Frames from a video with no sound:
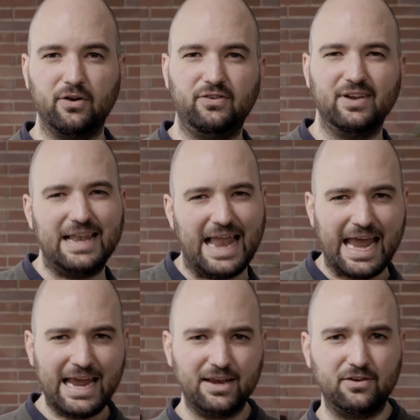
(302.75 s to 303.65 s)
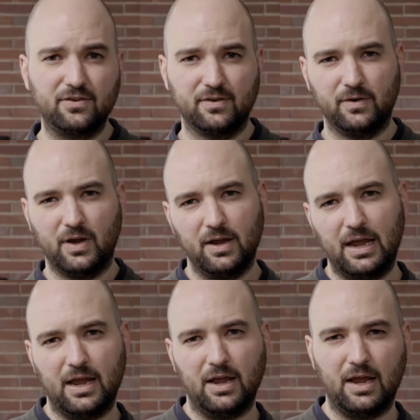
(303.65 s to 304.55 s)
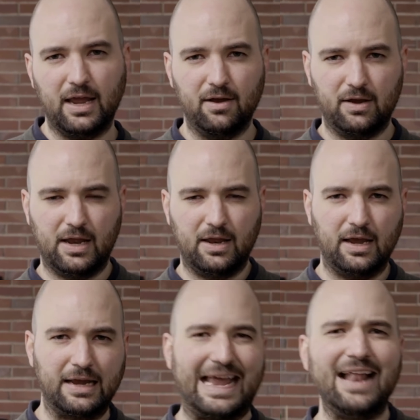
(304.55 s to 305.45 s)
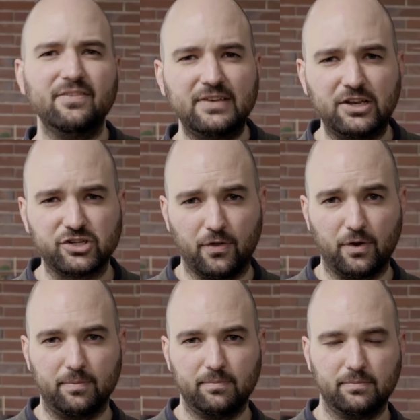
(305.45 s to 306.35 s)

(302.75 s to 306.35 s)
delayed against each other,